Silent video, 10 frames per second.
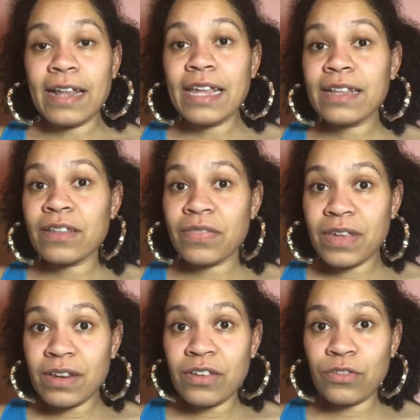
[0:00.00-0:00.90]
And like the
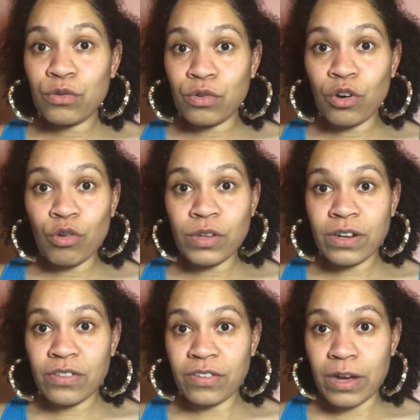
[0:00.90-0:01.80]
thing is, you know
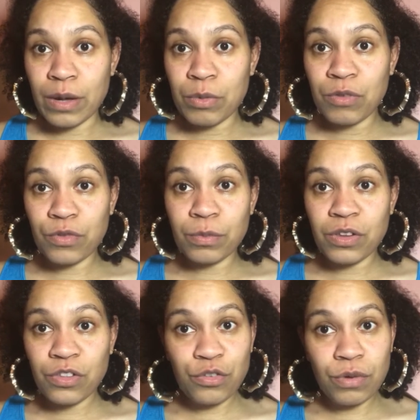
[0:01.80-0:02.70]
that it's coming from the
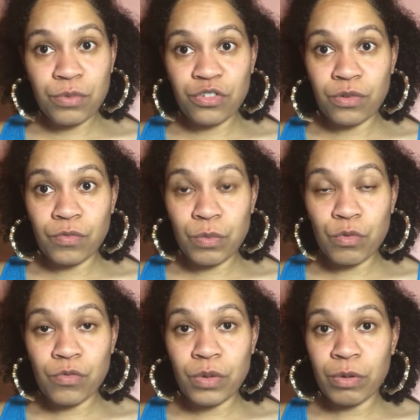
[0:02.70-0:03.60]
description of the
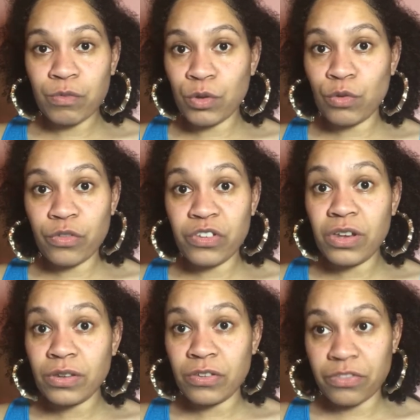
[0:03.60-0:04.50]
movie, but when you
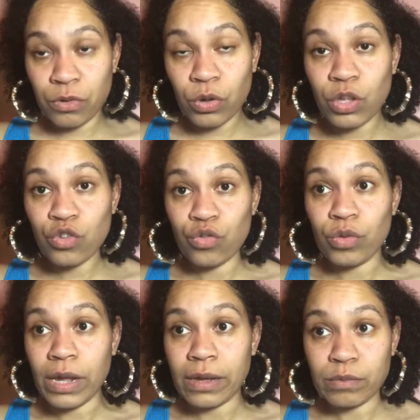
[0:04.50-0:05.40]
see it, it still hits you.
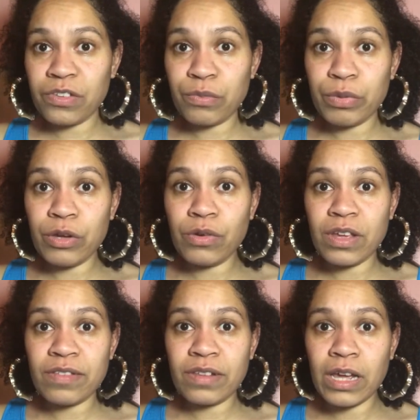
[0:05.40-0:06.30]
Like, it's billed
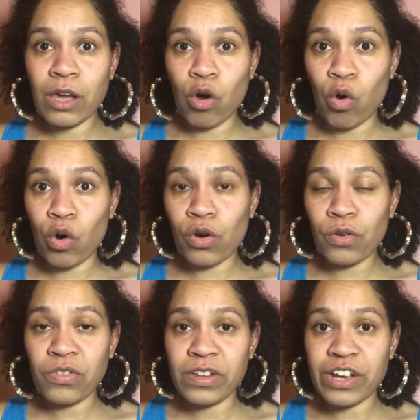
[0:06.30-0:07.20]
as like
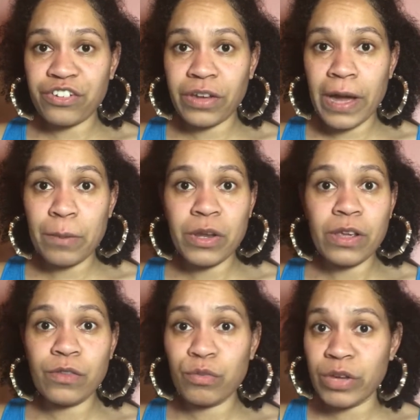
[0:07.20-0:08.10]
horror slash
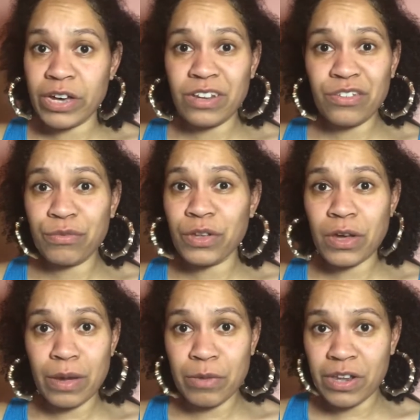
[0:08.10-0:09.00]
comedy. To be honest, with the
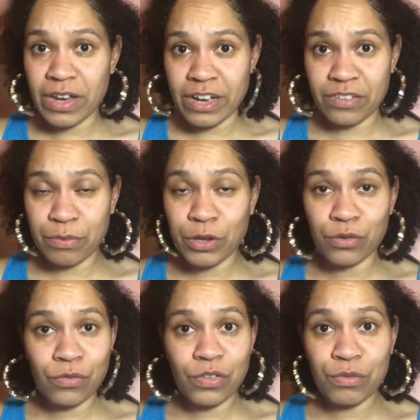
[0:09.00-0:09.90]
comedy
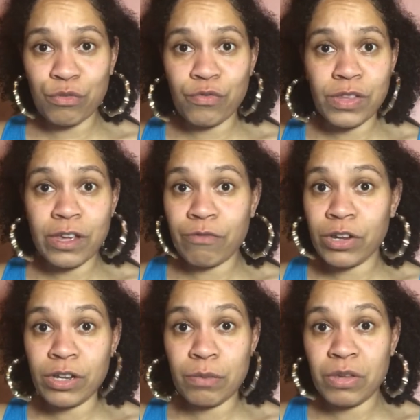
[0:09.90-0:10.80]
aspect of this movie, they
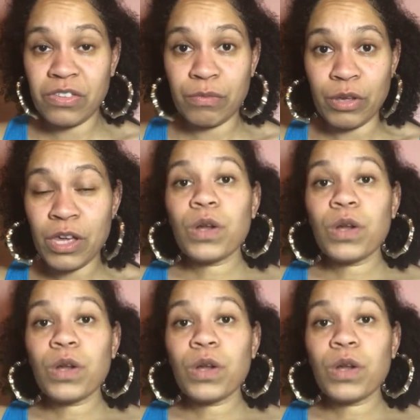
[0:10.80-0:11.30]
really missed me.